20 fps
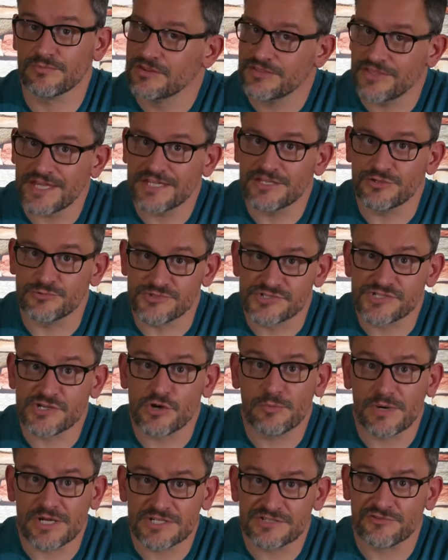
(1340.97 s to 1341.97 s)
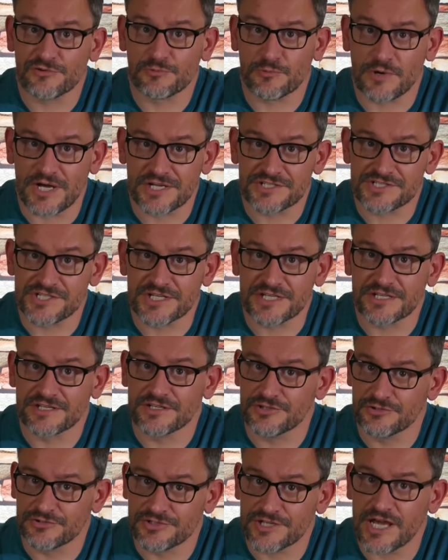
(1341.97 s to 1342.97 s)
Thank you so much for watching.
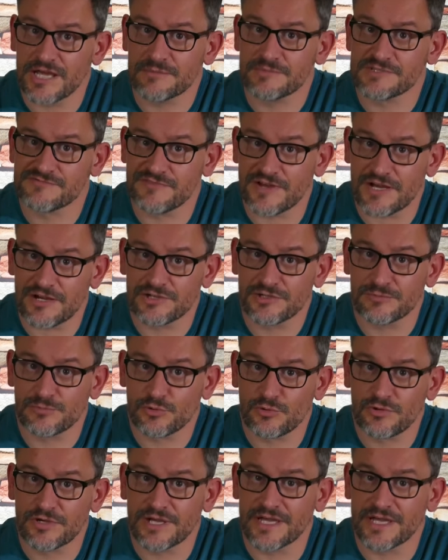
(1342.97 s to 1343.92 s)
Your time is valuable,